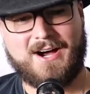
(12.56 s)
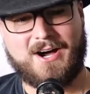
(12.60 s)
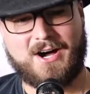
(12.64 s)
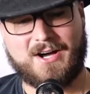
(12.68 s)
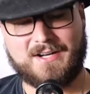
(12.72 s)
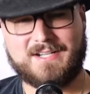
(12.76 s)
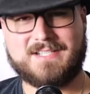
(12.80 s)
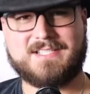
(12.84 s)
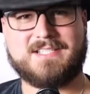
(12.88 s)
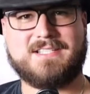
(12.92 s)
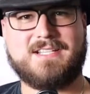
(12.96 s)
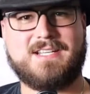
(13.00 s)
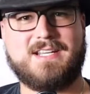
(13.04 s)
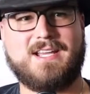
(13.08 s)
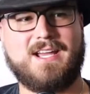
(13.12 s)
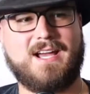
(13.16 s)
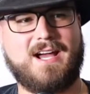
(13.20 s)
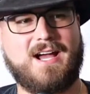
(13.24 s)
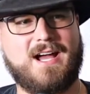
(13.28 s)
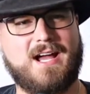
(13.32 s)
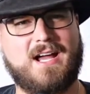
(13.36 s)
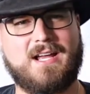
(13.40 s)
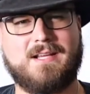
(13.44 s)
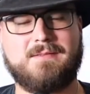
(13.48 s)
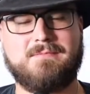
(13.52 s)
Honestly,
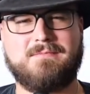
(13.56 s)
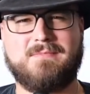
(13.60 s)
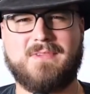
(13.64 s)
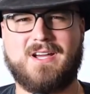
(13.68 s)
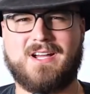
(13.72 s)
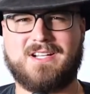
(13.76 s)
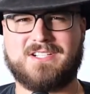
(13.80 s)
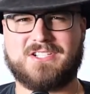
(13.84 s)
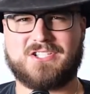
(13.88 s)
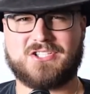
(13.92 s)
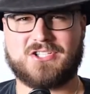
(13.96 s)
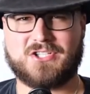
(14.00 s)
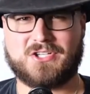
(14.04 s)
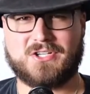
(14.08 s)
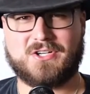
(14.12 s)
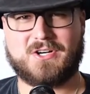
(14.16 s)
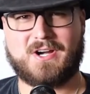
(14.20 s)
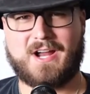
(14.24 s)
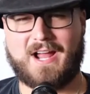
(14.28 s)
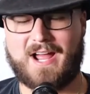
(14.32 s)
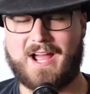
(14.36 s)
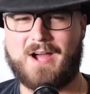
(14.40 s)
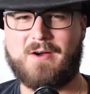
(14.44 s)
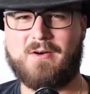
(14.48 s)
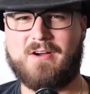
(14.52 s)
I'm not sure
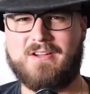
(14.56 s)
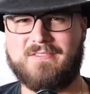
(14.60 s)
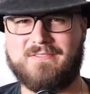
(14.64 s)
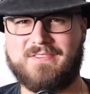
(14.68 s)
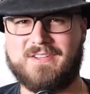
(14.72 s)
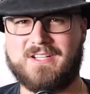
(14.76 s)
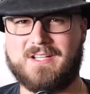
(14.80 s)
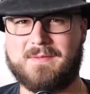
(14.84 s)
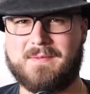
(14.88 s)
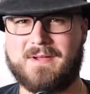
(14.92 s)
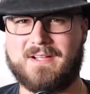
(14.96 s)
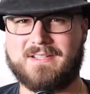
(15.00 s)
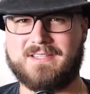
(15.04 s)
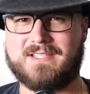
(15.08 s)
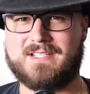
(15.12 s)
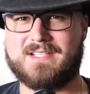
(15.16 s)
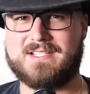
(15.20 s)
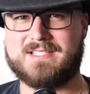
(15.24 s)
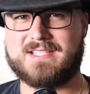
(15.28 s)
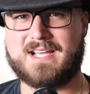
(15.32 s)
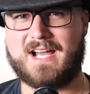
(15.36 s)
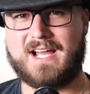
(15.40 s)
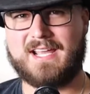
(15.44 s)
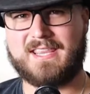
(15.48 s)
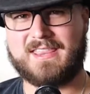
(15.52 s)
how I feel about
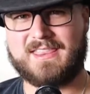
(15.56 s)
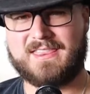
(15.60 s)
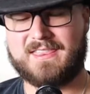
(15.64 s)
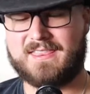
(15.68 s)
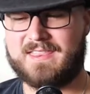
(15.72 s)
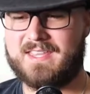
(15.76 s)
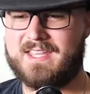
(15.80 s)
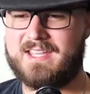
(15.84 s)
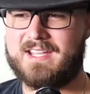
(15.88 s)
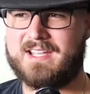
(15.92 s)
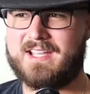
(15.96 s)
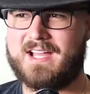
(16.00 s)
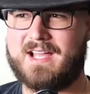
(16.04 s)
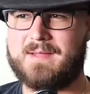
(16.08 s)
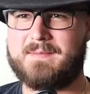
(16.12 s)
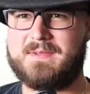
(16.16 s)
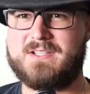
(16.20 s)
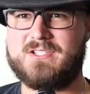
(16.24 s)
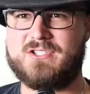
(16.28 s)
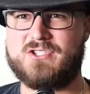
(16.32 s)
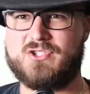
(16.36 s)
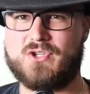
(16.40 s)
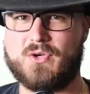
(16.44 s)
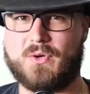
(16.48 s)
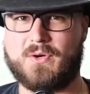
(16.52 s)
this. I think I'm
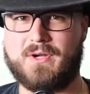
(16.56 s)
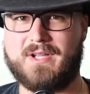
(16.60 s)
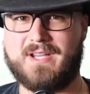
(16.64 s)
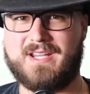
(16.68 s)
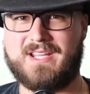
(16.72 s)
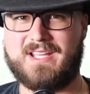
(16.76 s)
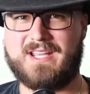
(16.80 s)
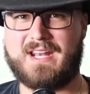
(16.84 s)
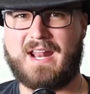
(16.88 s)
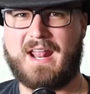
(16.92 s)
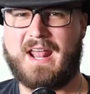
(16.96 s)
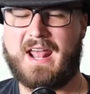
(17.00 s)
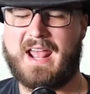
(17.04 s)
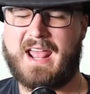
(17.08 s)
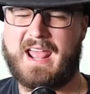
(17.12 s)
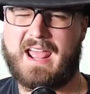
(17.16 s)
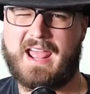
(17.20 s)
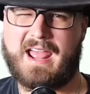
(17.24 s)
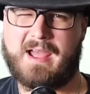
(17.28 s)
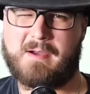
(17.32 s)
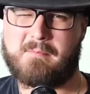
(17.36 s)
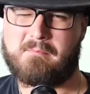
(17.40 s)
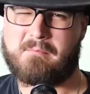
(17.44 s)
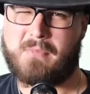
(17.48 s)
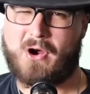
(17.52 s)
enjoying it
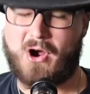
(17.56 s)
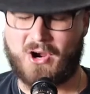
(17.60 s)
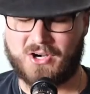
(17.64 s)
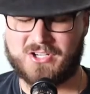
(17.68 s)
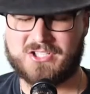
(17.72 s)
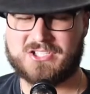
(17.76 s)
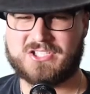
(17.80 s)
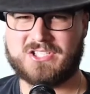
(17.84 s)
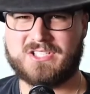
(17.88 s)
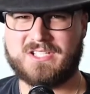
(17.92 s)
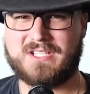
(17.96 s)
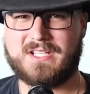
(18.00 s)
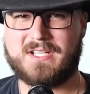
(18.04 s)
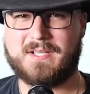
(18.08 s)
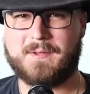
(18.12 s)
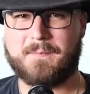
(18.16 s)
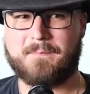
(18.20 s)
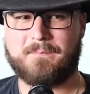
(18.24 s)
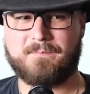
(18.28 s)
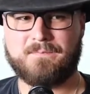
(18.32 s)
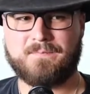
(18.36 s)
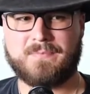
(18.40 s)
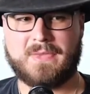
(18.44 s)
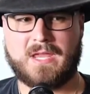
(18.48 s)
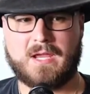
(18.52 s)
partially,
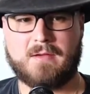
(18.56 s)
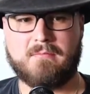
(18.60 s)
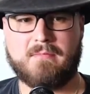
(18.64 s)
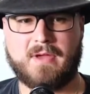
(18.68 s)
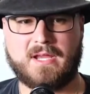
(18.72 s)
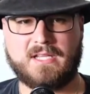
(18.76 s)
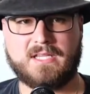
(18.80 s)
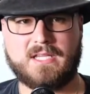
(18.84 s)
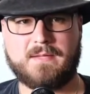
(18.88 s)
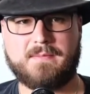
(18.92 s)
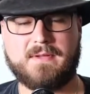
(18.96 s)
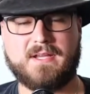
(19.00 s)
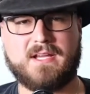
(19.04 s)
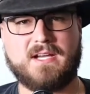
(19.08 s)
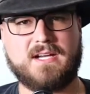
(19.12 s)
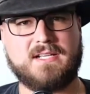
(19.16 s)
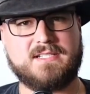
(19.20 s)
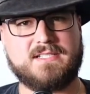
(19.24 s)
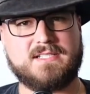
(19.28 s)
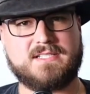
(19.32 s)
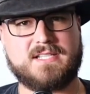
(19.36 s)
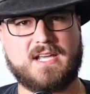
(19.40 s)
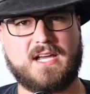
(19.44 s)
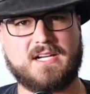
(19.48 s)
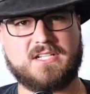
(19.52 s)
mainly
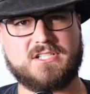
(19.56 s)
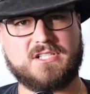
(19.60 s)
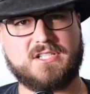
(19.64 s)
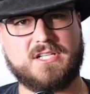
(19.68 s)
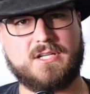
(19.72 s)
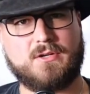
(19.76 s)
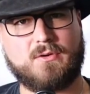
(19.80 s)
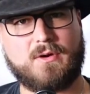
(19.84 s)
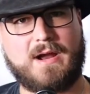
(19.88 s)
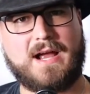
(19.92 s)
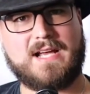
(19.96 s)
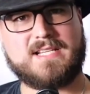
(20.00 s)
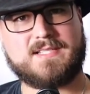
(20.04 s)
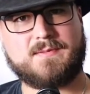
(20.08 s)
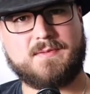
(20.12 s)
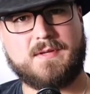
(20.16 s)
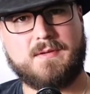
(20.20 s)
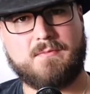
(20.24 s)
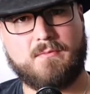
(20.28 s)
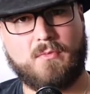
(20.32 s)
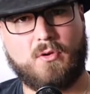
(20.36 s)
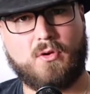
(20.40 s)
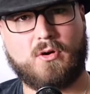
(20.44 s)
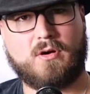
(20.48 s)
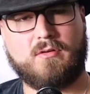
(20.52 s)
because it's actually
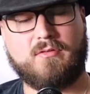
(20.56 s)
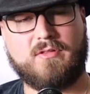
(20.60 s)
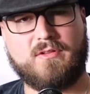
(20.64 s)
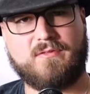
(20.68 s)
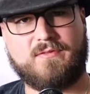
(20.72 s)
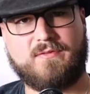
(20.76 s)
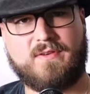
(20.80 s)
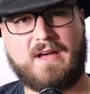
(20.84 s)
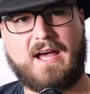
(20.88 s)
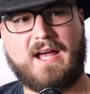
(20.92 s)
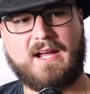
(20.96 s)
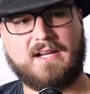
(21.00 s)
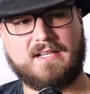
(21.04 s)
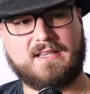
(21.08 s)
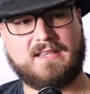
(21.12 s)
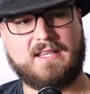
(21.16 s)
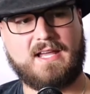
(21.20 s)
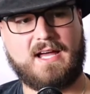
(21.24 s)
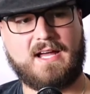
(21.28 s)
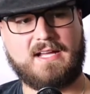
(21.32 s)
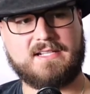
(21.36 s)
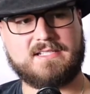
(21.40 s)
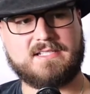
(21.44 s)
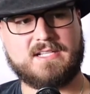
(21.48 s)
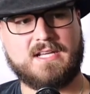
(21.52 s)
grasping more of the fact
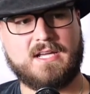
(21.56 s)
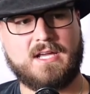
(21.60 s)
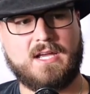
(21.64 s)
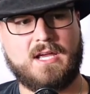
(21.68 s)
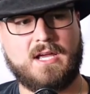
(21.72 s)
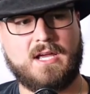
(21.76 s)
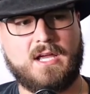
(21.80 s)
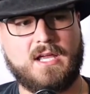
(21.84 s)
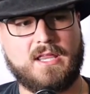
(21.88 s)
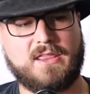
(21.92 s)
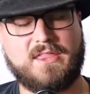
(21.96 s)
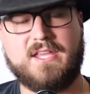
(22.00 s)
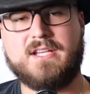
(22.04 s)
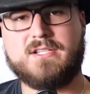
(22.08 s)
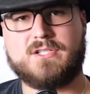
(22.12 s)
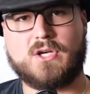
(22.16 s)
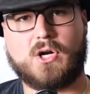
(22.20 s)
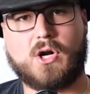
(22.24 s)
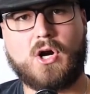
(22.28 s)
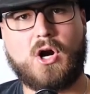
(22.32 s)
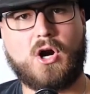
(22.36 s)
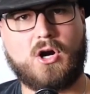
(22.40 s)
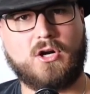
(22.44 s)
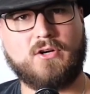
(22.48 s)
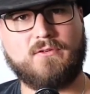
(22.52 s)
that things
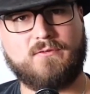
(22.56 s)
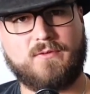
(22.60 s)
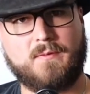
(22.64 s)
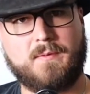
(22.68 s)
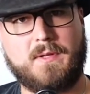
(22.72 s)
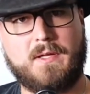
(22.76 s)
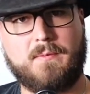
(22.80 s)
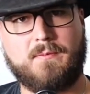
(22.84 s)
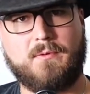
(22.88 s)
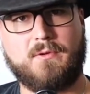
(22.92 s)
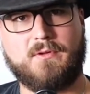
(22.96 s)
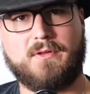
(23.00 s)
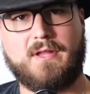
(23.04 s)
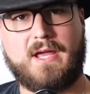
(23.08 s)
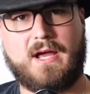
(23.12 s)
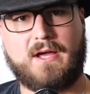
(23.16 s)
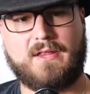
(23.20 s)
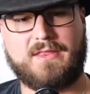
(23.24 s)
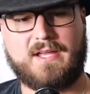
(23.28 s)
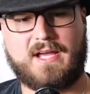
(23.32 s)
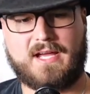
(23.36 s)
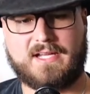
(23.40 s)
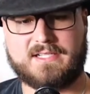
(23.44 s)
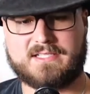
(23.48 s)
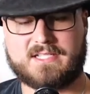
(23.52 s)
are hard for people
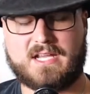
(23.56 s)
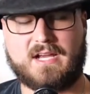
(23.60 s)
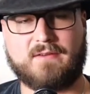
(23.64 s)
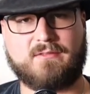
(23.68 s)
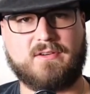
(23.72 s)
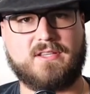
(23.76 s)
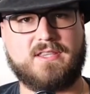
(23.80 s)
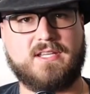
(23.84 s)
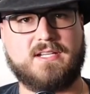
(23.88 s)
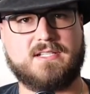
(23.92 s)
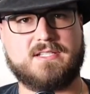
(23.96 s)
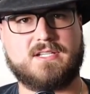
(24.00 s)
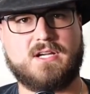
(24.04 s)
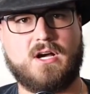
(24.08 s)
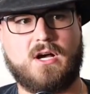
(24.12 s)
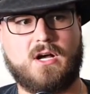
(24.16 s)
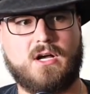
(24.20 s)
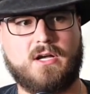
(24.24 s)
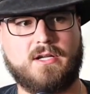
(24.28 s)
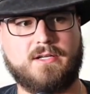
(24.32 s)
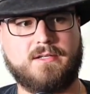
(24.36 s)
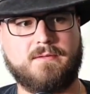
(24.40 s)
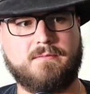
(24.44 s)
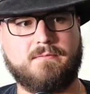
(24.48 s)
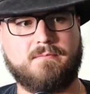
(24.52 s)
now that everything's
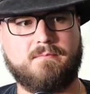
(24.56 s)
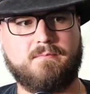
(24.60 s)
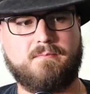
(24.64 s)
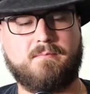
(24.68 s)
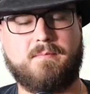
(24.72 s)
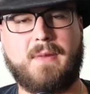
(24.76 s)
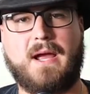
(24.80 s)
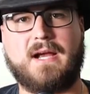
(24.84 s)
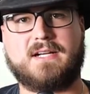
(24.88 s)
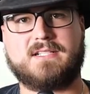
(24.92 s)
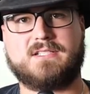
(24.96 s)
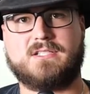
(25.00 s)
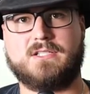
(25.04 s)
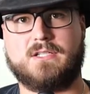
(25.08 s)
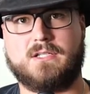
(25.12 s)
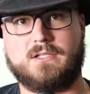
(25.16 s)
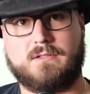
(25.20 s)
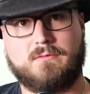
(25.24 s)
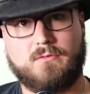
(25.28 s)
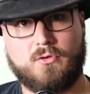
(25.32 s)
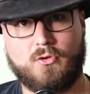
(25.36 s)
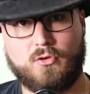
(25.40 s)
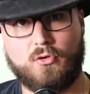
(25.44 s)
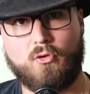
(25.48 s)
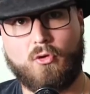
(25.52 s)
gone back
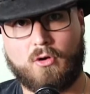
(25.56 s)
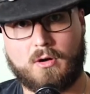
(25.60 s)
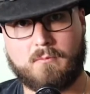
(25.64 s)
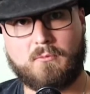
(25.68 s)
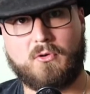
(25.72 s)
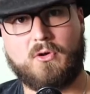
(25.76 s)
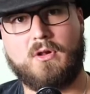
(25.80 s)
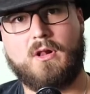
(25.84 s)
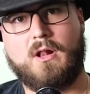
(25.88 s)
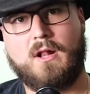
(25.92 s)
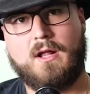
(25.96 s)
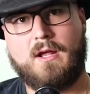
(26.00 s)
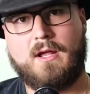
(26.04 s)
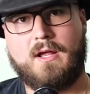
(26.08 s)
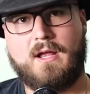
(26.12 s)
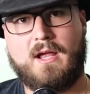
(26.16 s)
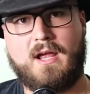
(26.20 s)
to normal.